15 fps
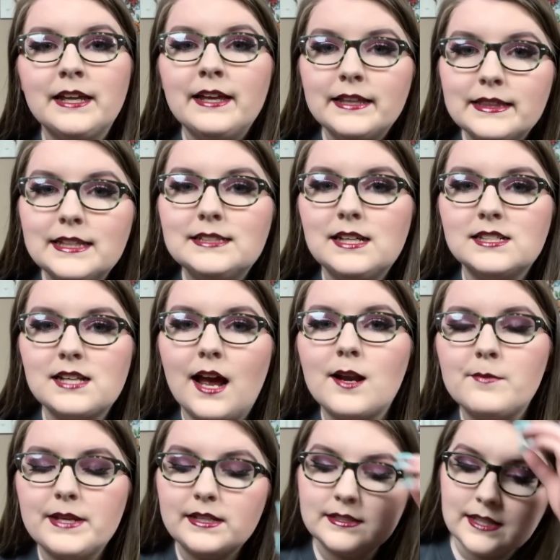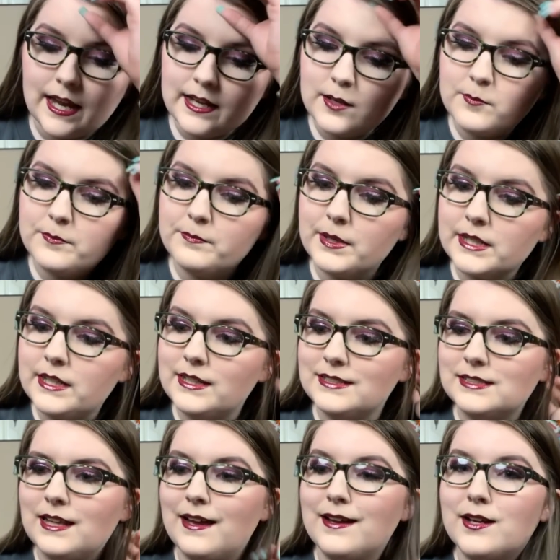this has got to be a scam. Because,
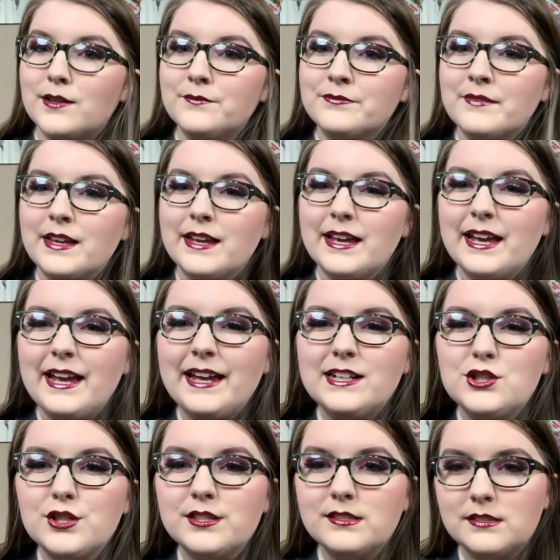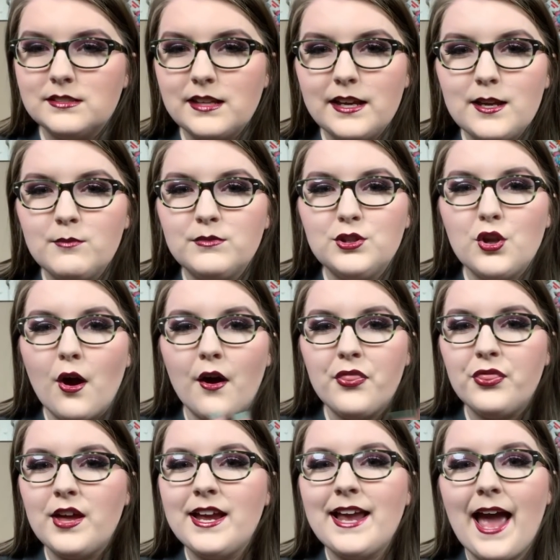like, it just seemed
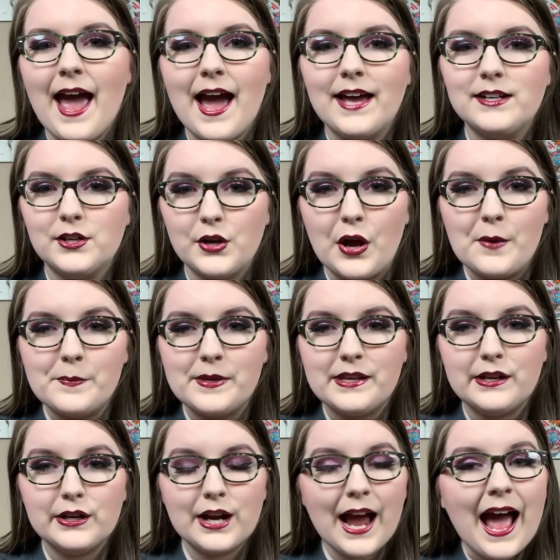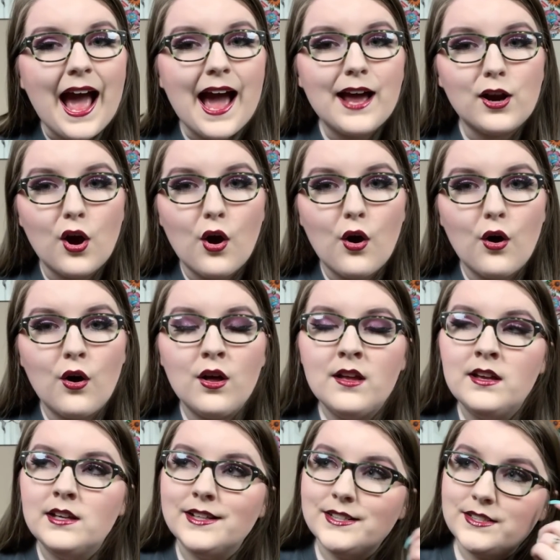nothing added up here at all.
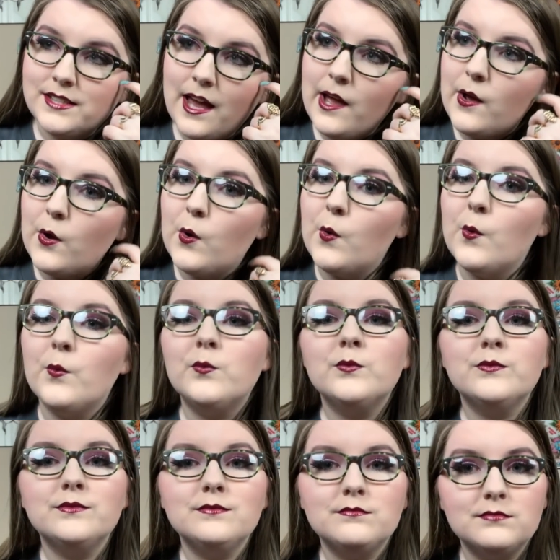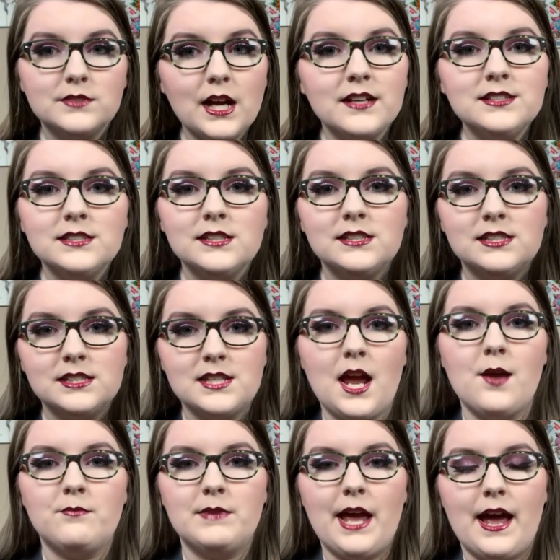So Dustin's
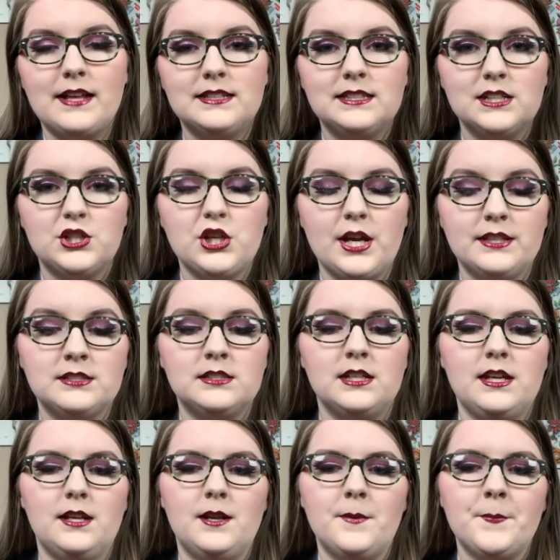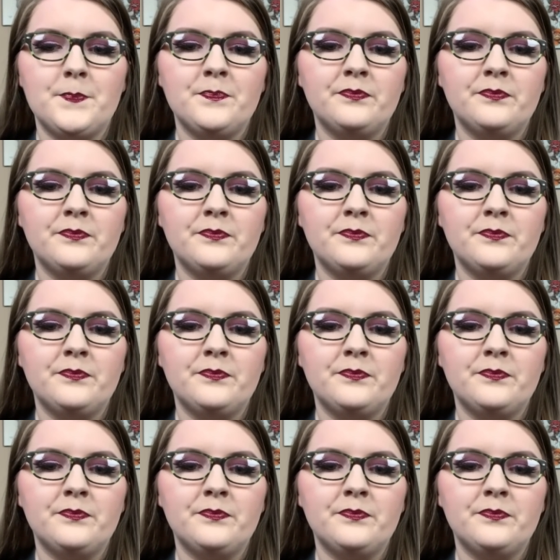stepdad suggested,